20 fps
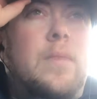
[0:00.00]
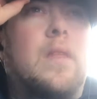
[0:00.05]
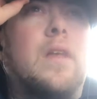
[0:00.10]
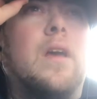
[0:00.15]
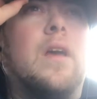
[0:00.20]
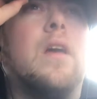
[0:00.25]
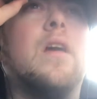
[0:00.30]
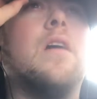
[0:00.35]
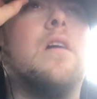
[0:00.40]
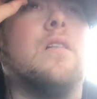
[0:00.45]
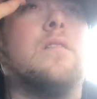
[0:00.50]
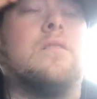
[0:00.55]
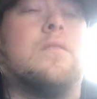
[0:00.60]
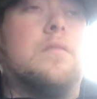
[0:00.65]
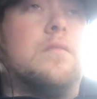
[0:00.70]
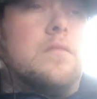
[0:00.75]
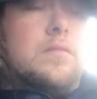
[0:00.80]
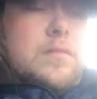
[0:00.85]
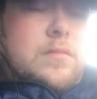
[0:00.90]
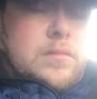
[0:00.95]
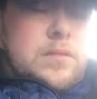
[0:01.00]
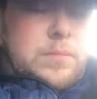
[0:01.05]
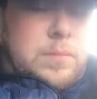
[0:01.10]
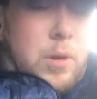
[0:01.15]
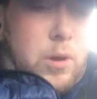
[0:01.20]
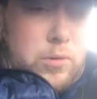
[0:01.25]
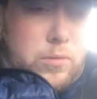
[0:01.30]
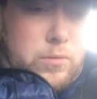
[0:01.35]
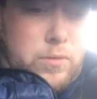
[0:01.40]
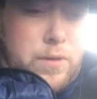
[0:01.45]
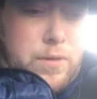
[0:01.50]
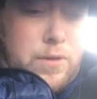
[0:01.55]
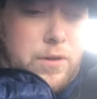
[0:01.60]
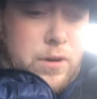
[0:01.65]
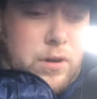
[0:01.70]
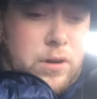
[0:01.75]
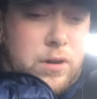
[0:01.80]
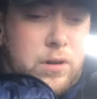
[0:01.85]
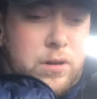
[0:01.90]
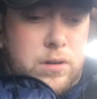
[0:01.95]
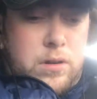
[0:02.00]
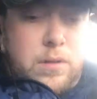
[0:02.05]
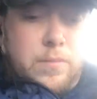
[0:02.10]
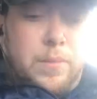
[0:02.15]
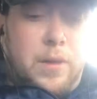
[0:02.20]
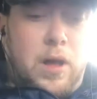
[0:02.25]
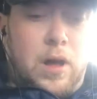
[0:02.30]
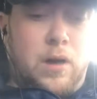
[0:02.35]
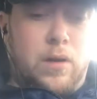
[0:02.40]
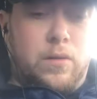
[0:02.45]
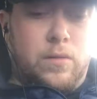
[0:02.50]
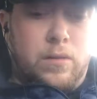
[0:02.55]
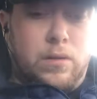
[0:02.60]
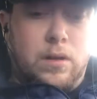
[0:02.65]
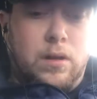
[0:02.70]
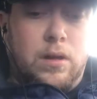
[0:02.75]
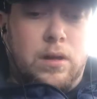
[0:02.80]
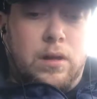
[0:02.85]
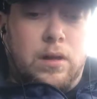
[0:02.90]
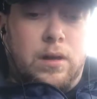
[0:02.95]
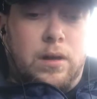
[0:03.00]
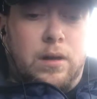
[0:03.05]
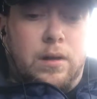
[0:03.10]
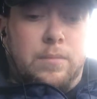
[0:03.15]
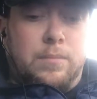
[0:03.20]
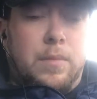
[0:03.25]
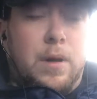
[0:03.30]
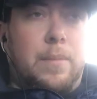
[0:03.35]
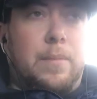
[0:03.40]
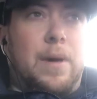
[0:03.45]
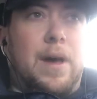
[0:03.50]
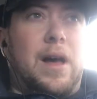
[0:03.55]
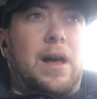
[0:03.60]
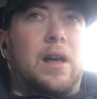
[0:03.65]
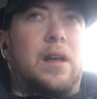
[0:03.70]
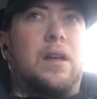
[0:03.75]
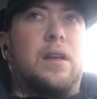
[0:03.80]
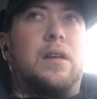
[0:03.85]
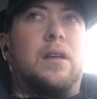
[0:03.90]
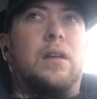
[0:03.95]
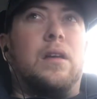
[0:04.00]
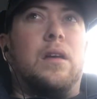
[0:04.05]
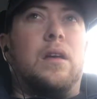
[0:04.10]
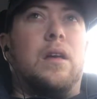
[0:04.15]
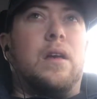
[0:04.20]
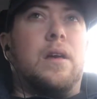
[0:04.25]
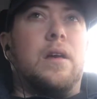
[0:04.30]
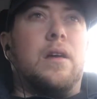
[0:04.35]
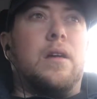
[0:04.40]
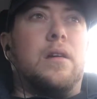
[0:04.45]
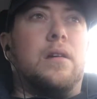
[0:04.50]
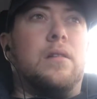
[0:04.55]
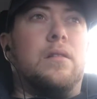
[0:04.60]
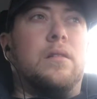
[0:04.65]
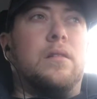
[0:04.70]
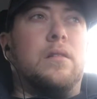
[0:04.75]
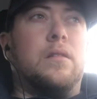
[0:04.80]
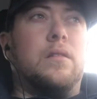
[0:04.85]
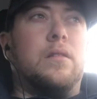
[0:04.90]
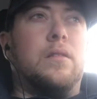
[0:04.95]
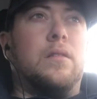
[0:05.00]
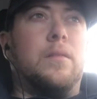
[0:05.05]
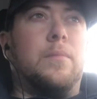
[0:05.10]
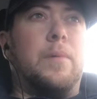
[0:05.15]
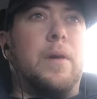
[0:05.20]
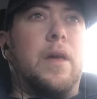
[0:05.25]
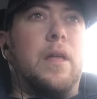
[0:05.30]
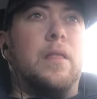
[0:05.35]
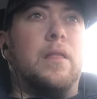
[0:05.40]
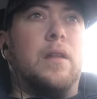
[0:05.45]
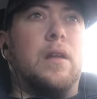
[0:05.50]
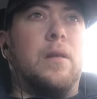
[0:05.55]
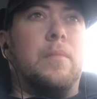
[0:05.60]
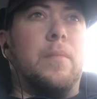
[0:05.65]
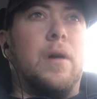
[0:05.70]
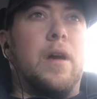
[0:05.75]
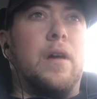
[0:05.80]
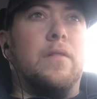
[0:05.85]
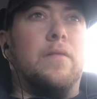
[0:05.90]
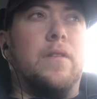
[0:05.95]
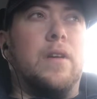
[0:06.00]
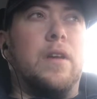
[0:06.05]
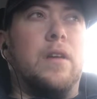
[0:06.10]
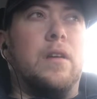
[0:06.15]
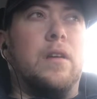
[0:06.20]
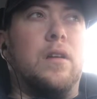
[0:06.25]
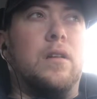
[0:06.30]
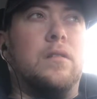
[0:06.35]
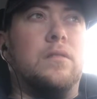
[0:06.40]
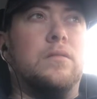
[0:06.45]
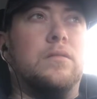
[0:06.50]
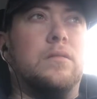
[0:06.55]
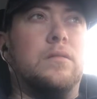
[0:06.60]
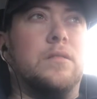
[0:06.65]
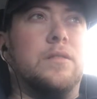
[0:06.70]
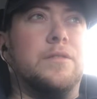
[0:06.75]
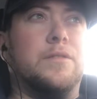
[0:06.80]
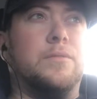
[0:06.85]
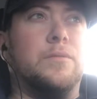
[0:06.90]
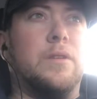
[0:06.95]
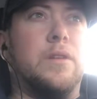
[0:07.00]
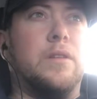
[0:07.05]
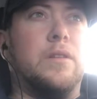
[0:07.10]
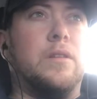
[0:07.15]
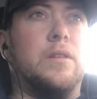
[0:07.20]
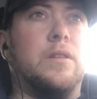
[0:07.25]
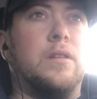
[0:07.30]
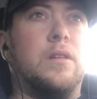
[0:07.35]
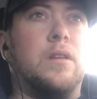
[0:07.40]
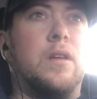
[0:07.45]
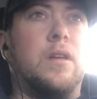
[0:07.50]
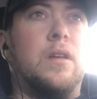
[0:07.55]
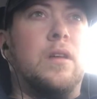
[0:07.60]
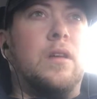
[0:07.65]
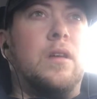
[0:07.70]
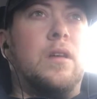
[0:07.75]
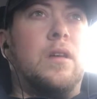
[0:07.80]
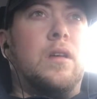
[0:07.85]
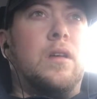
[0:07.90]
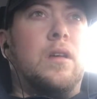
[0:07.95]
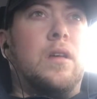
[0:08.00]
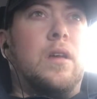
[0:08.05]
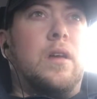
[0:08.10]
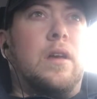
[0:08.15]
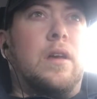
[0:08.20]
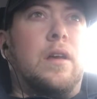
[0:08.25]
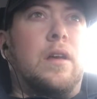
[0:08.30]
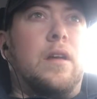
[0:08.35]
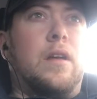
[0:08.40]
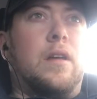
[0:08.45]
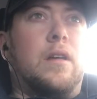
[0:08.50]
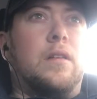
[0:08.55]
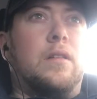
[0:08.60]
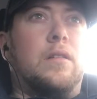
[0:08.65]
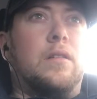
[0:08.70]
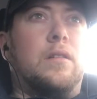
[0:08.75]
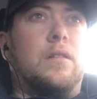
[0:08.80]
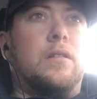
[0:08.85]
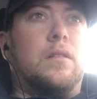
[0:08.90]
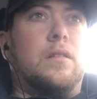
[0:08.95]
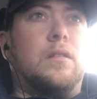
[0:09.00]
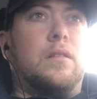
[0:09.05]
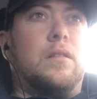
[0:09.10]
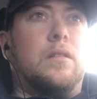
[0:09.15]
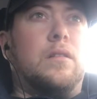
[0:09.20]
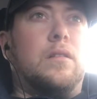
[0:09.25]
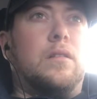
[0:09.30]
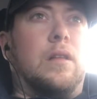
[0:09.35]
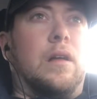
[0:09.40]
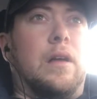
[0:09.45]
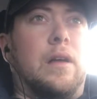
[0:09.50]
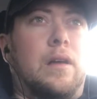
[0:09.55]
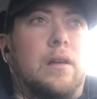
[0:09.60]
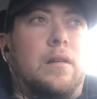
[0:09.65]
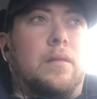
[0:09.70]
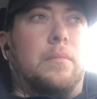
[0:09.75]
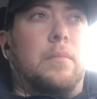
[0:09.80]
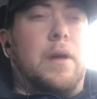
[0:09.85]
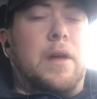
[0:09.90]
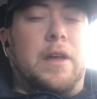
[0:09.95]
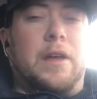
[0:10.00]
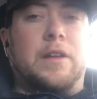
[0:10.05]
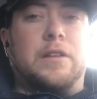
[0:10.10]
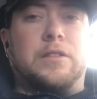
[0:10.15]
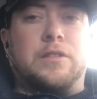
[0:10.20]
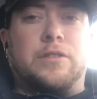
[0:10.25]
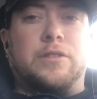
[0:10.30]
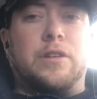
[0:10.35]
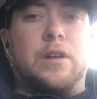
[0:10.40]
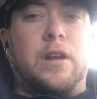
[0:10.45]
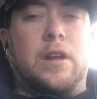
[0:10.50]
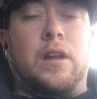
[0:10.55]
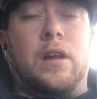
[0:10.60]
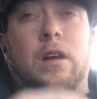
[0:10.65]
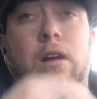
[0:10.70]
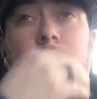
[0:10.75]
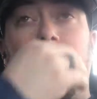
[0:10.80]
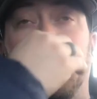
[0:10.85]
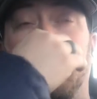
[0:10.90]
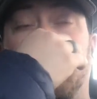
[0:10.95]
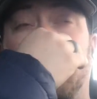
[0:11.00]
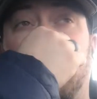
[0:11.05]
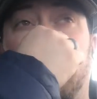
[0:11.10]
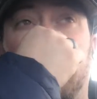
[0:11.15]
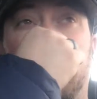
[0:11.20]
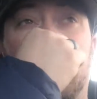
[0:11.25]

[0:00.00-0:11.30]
and spoke with her about my back and the pain that I'm having this week, and like my history of